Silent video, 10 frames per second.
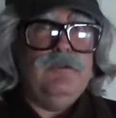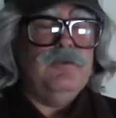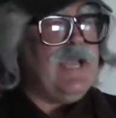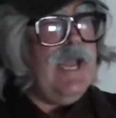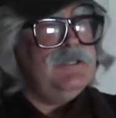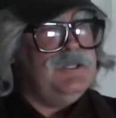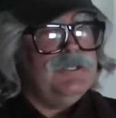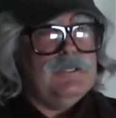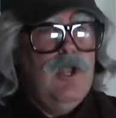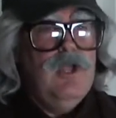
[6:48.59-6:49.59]
You can't
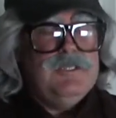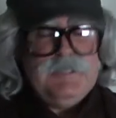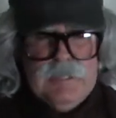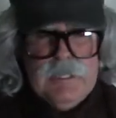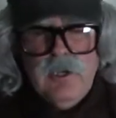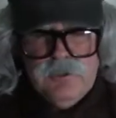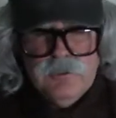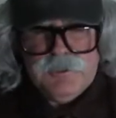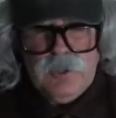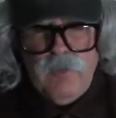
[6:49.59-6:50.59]
just sitting on
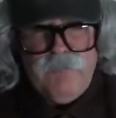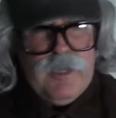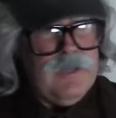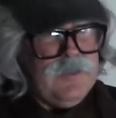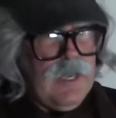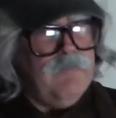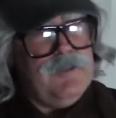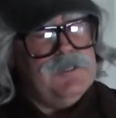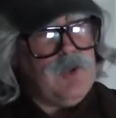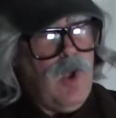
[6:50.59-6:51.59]
your sofa and the
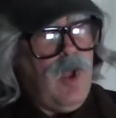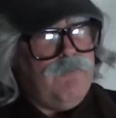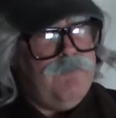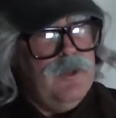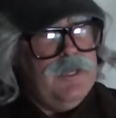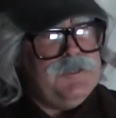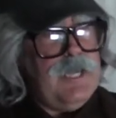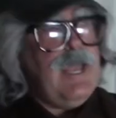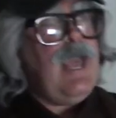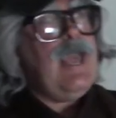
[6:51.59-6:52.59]
oven is off and
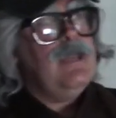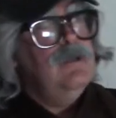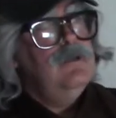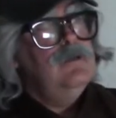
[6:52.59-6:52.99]
say, "Hey,